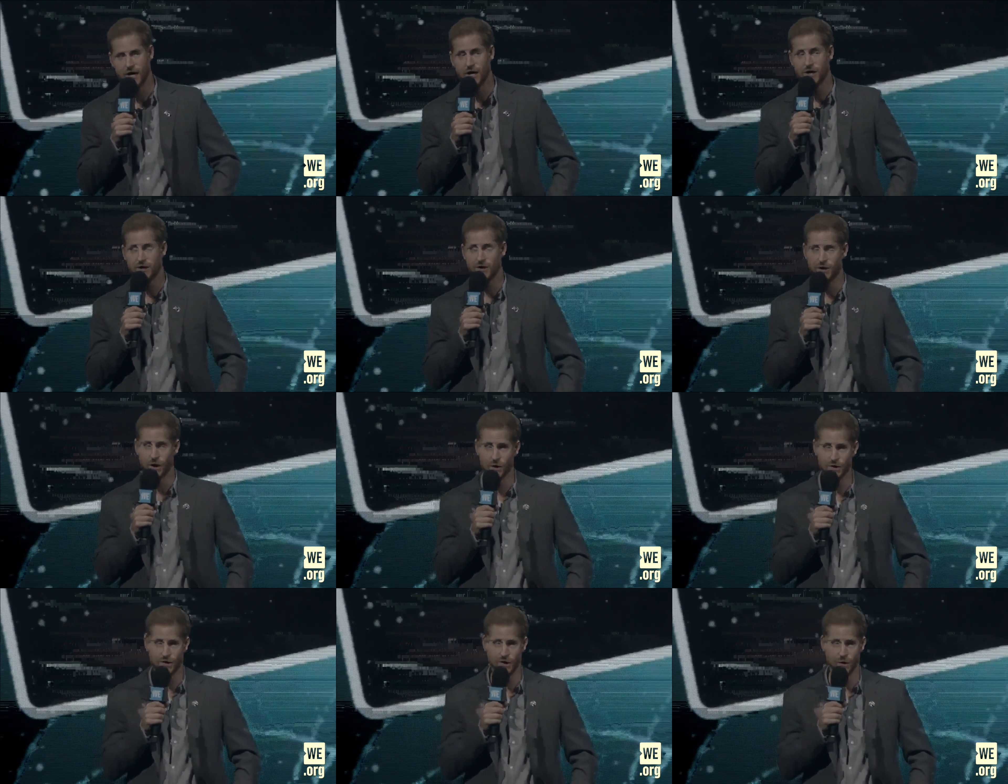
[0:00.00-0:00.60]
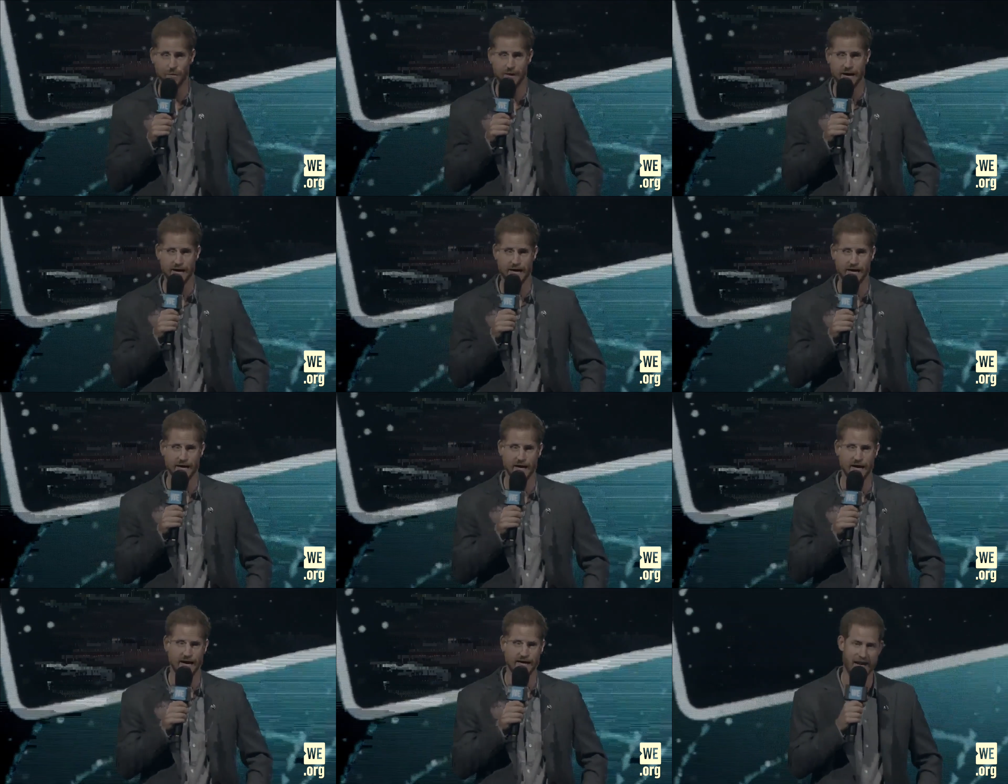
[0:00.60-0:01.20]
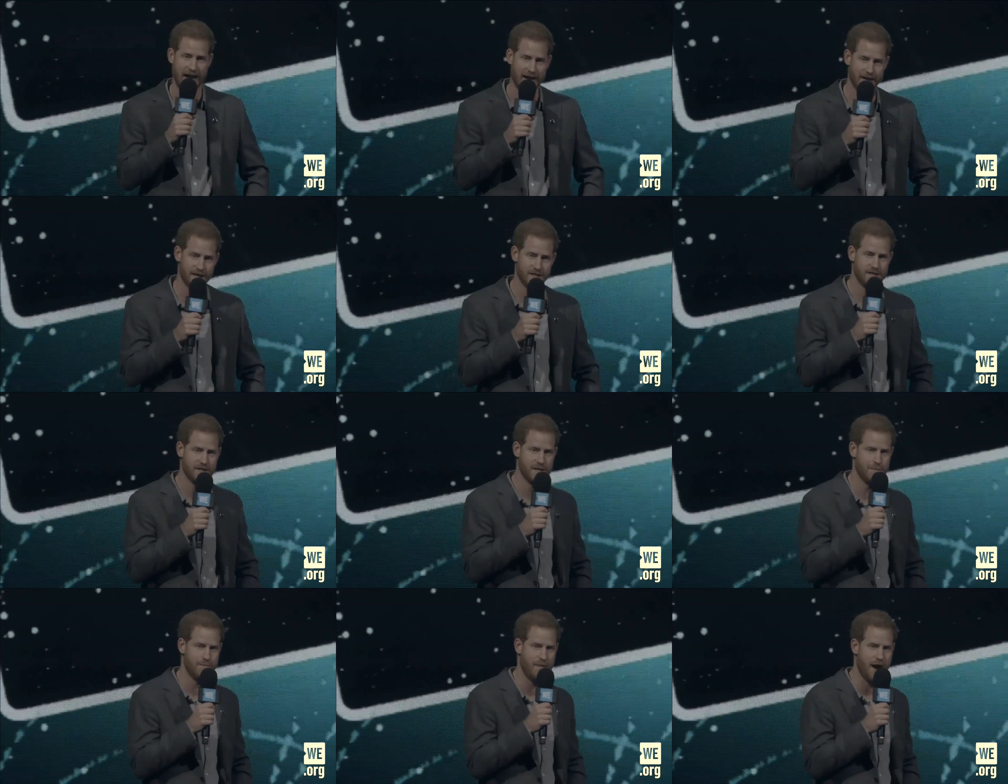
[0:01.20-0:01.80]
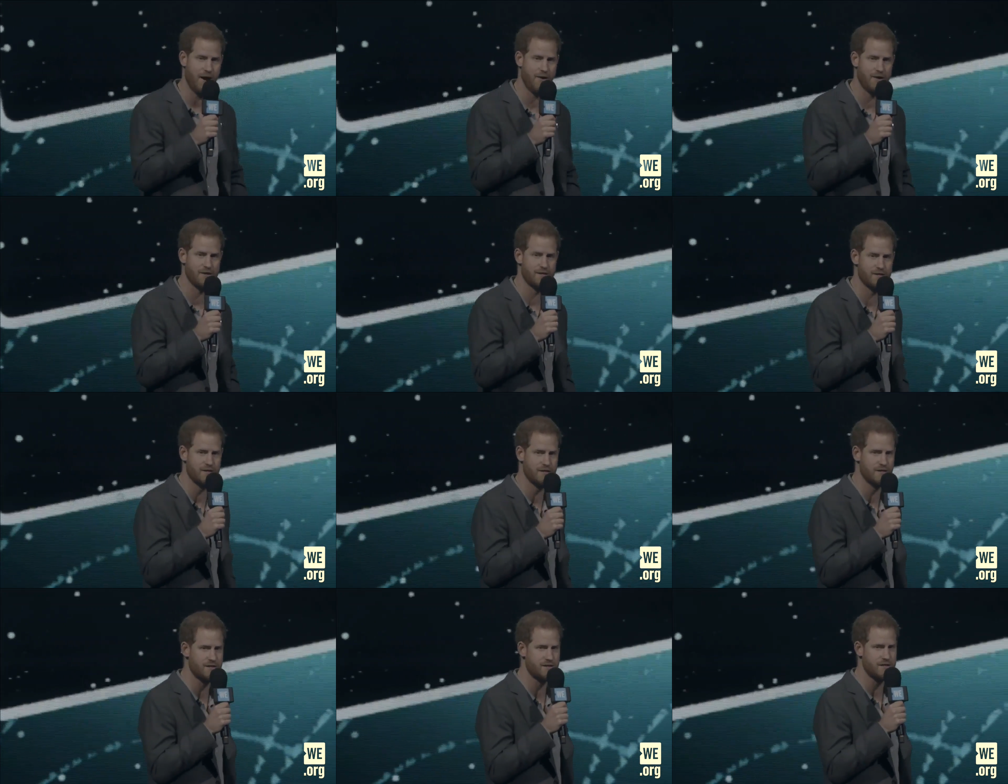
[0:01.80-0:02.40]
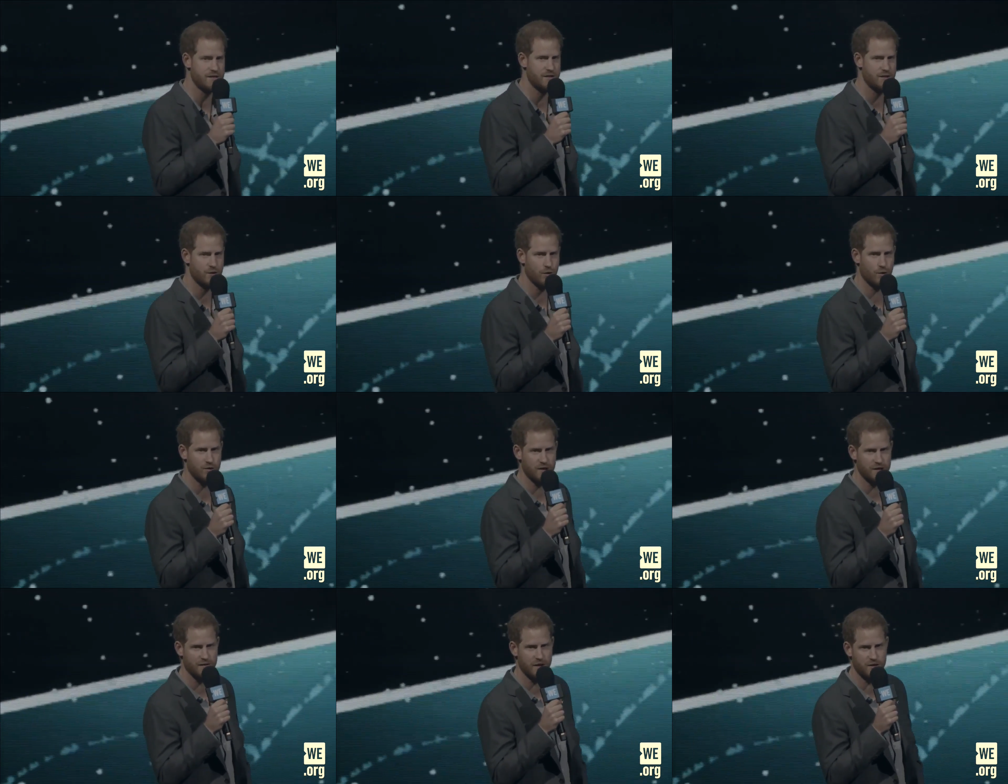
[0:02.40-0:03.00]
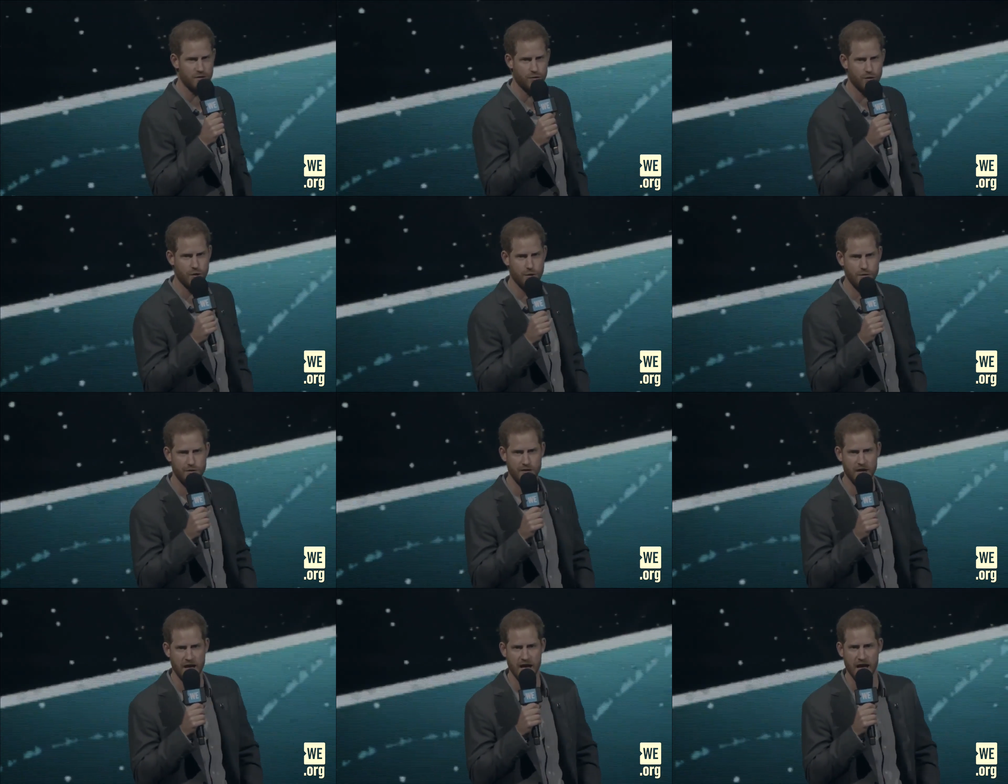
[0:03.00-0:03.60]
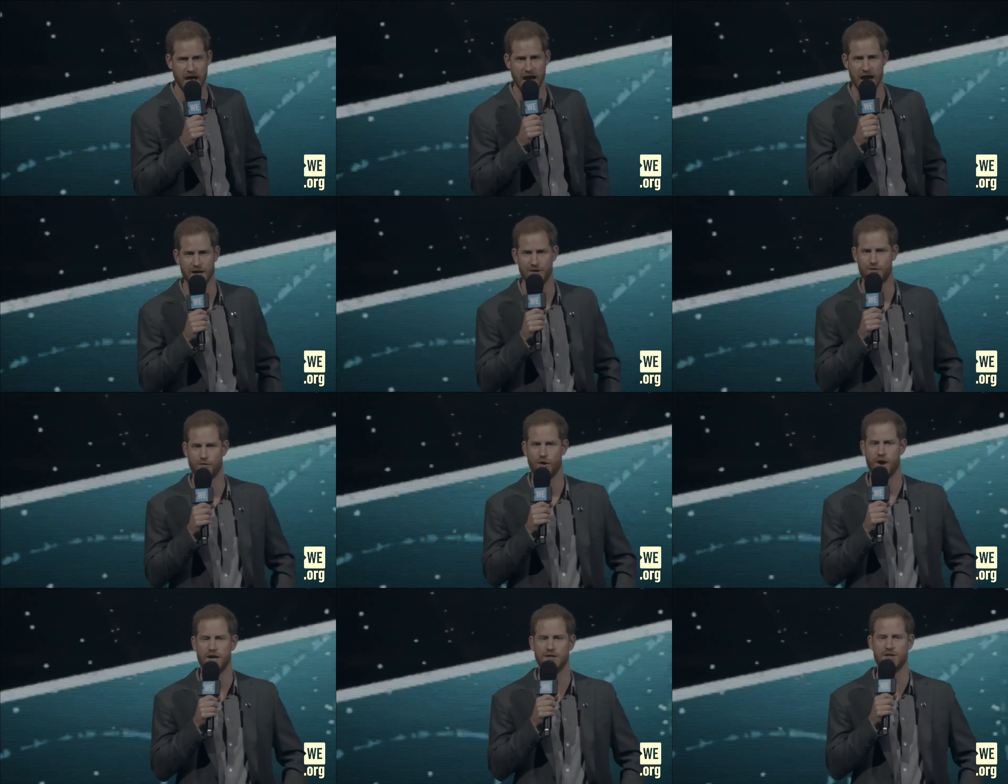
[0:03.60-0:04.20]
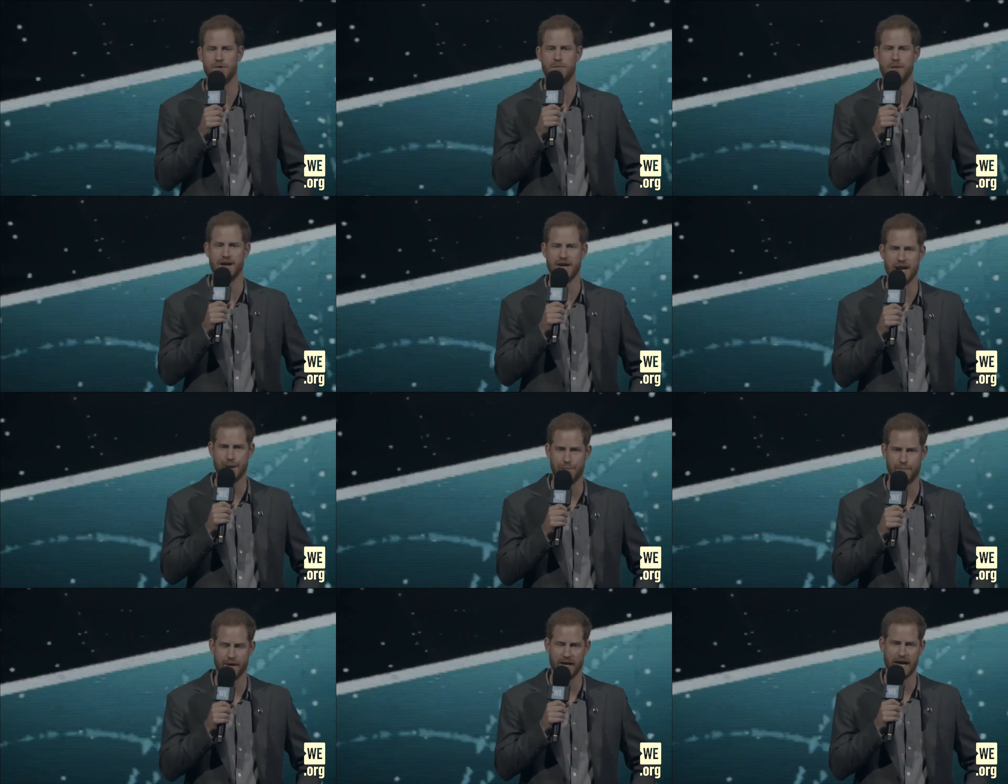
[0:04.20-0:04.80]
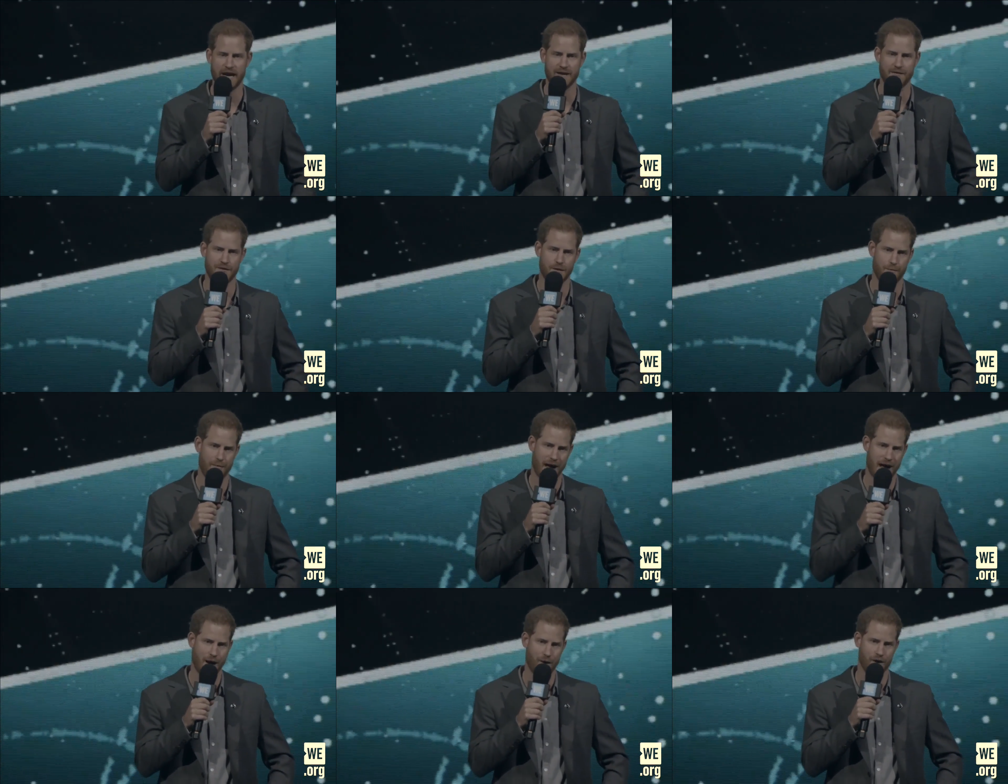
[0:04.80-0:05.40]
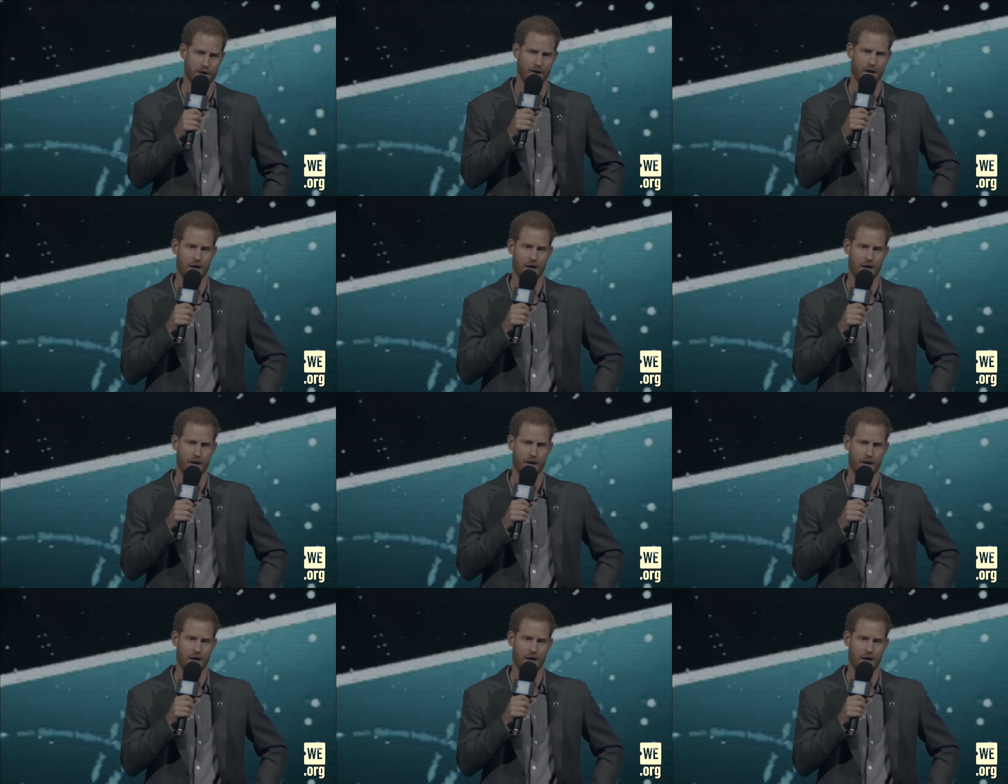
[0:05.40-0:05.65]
social media and endless comparisons distorting the truth and trying to manipulate the power